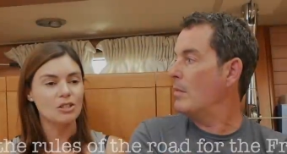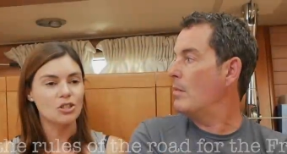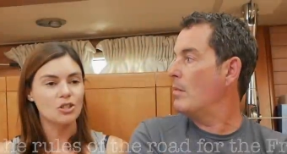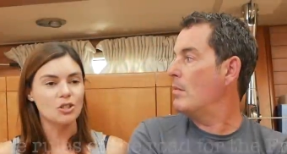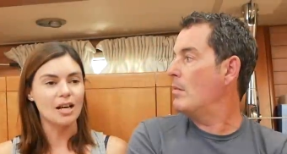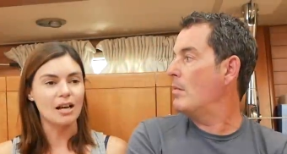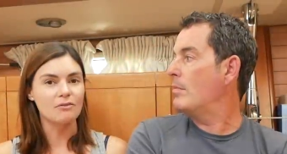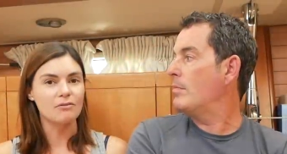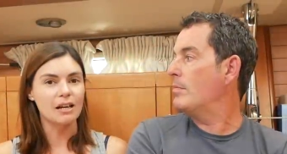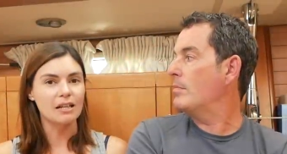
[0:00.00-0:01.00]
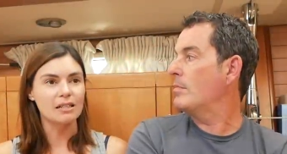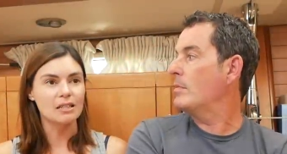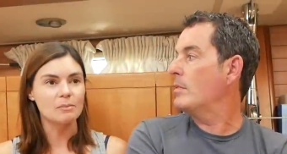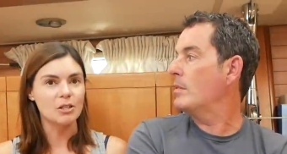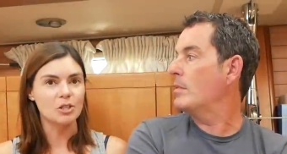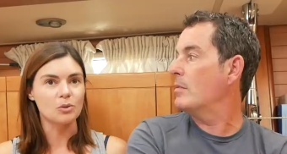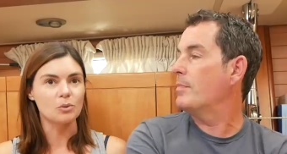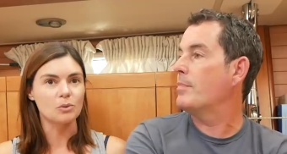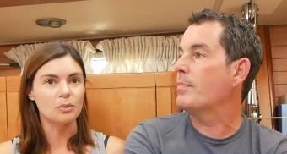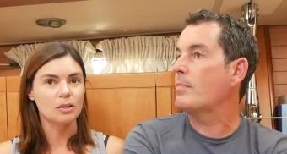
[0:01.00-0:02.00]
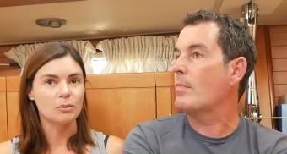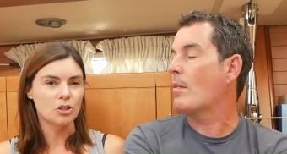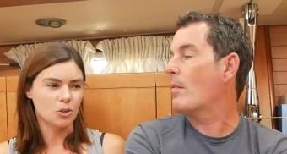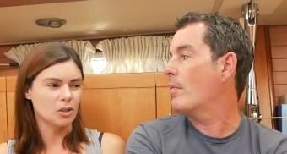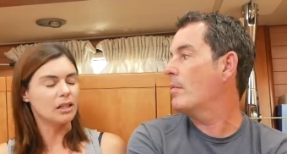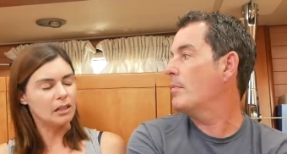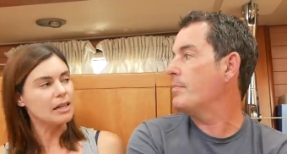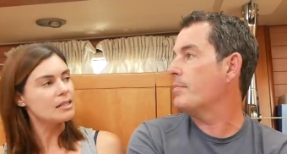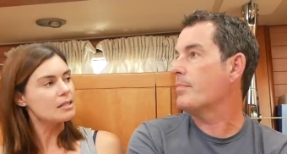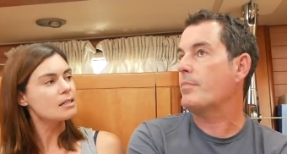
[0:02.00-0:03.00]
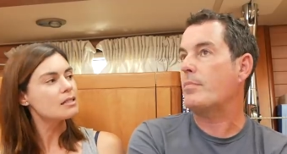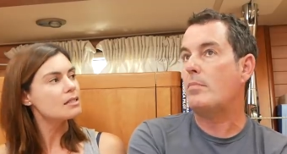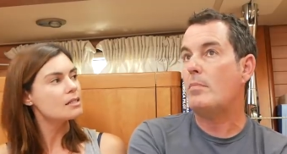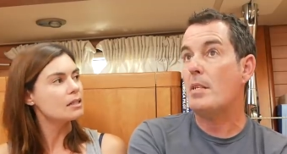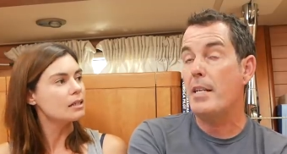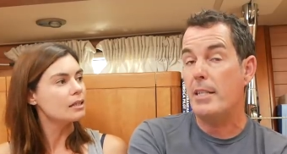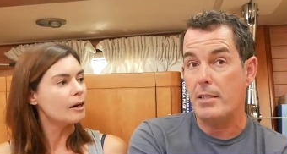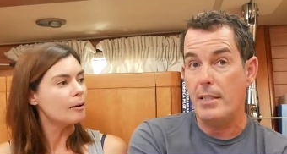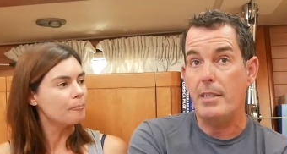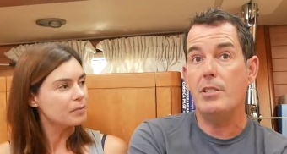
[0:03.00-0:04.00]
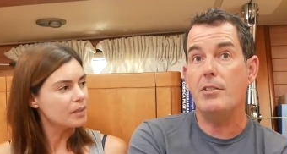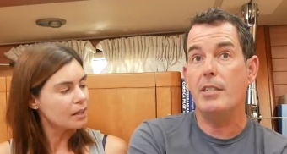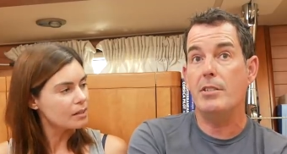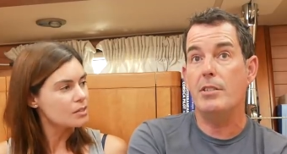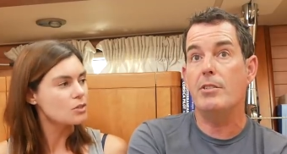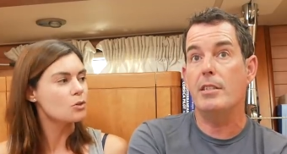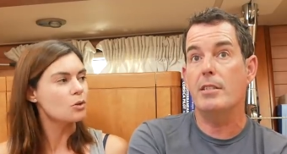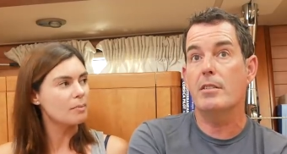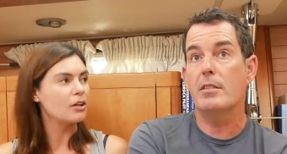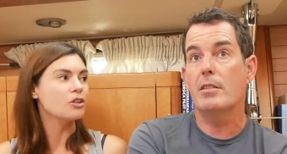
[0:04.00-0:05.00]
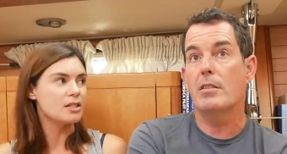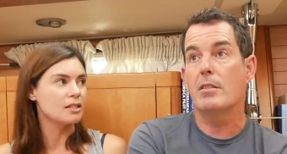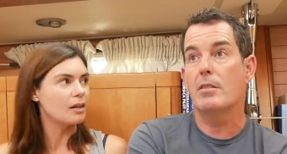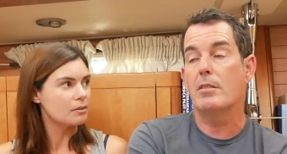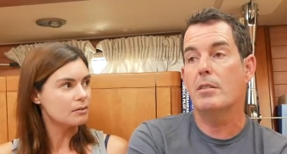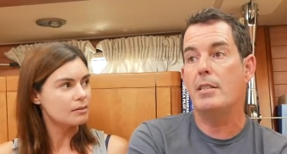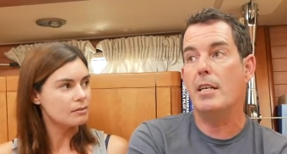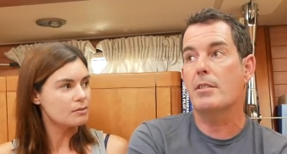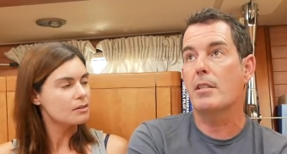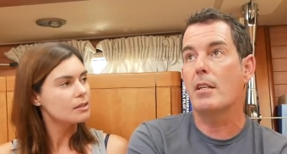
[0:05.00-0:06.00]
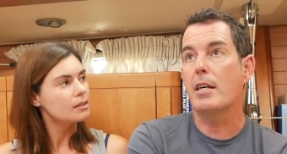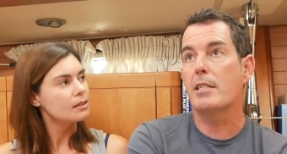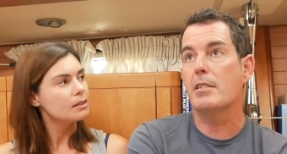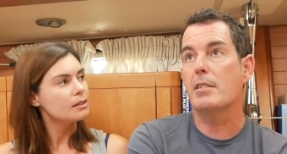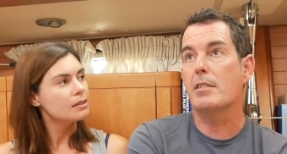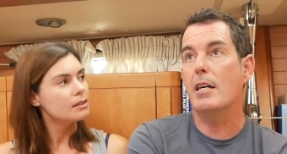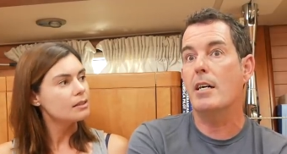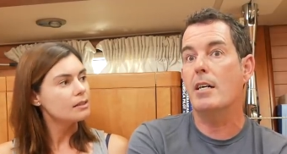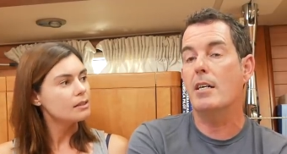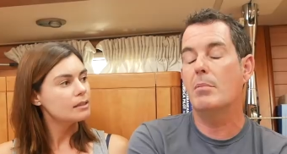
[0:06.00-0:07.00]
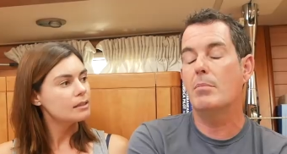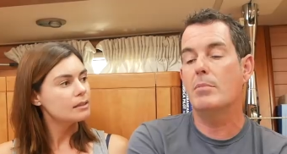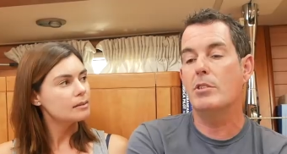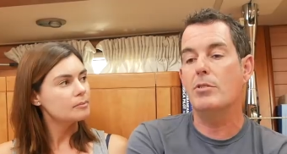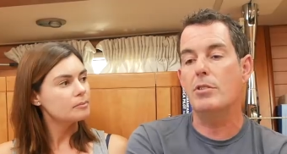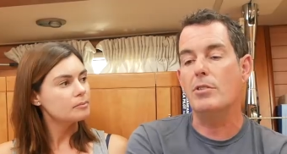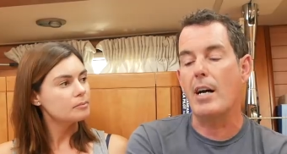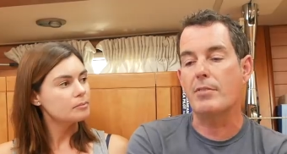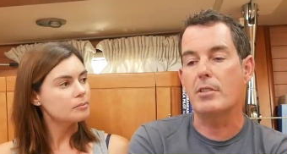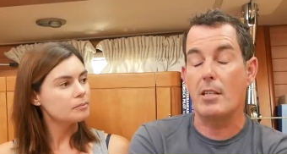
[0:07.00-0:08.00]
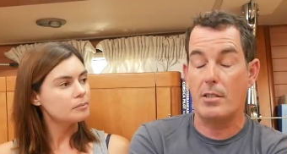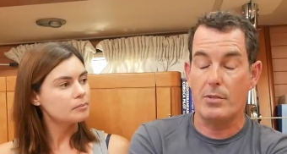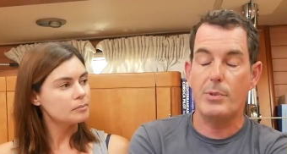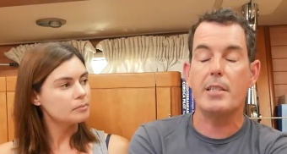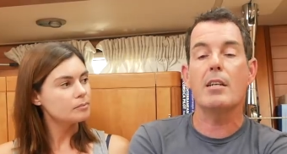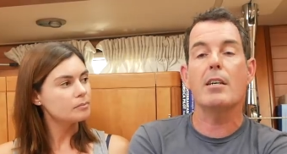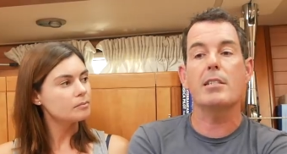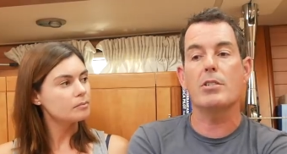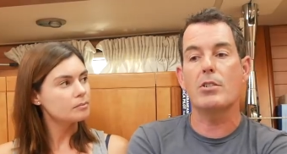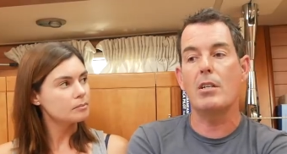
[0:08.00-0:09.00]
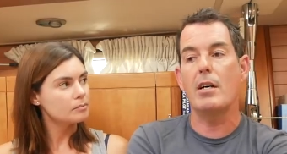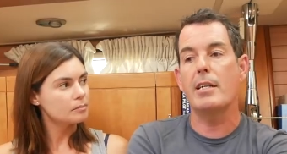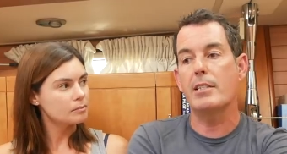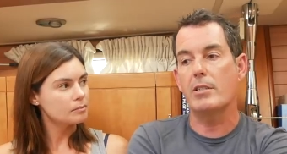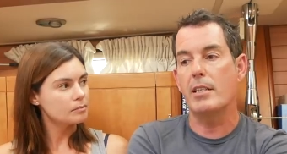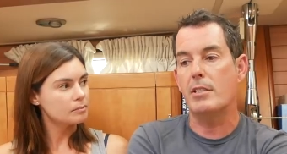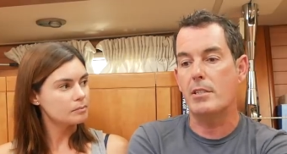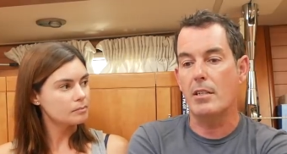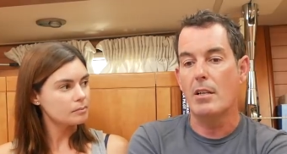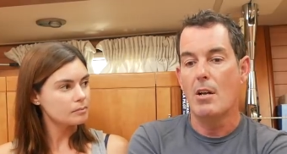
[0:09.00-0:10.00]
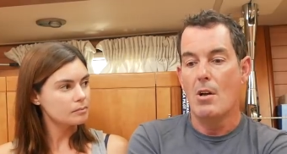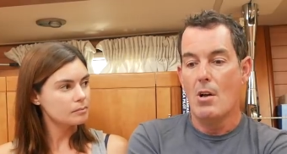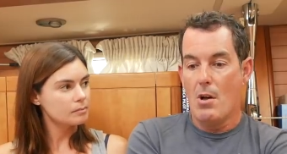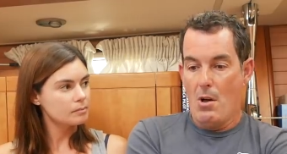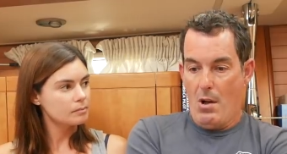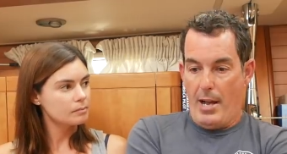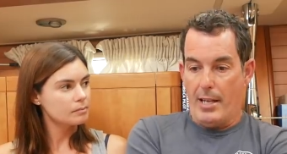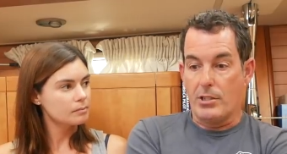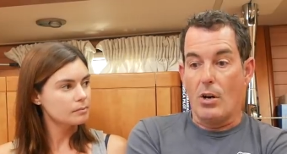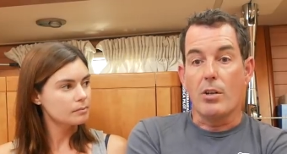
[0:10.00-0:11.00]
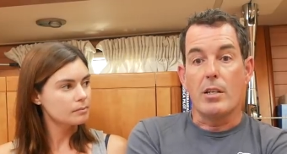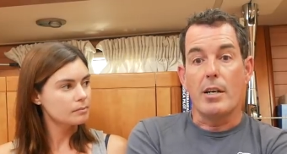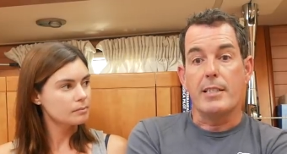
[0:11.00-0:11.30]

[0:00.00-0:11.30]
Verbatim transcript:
Speaker 1: to have a special, would you call it a license? The, yes, um, yeah, you yeah. Need, so you talk about you did that.
Speaker 2: Yeah, so the license, um, you, you have to. The, we did the license online. It's it's a it's an online